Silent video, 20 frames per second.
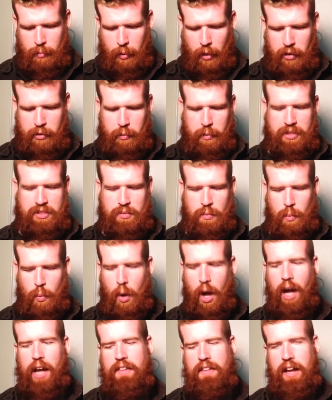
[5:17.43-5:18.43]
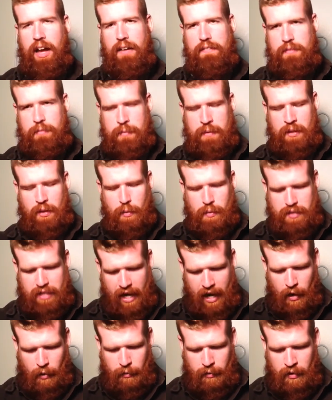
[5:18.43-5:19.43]
part of the reason why they have them that go
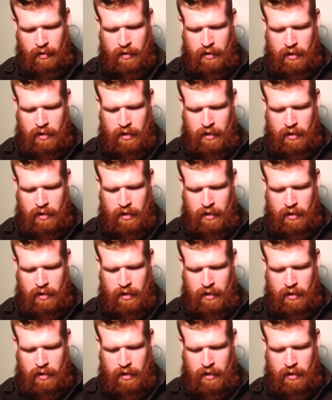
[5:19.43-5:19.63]
down